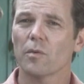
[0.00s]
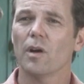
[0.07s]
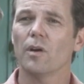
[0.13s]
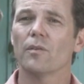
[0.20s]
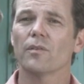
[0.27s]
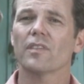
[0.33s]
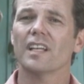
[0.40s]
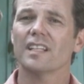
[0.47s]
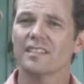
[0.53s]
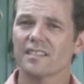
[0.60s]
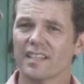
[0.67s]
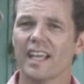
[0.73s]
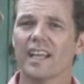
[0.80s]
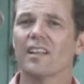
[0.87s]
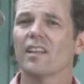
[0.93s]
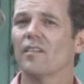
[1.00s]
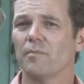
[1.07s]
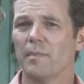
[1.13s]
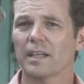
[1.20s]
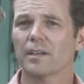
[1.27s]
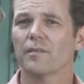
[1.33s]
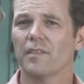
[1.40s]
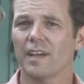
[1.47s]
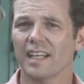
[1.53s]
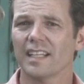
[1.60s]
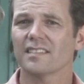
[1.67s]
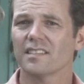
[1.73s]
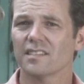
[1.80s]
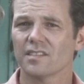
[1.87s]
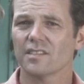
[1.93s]
the growth and scale of
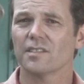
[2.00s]
microfinance